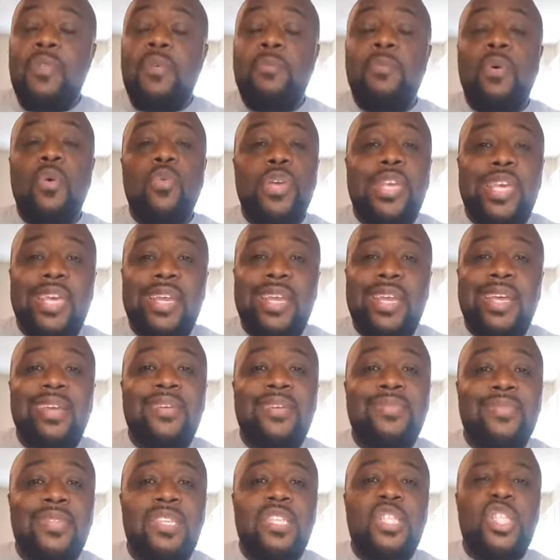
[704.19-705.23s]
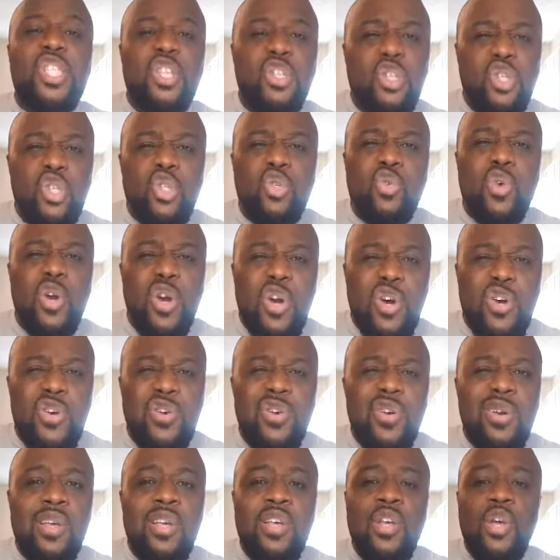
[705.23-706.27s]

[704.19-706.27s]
But we can end this year strong.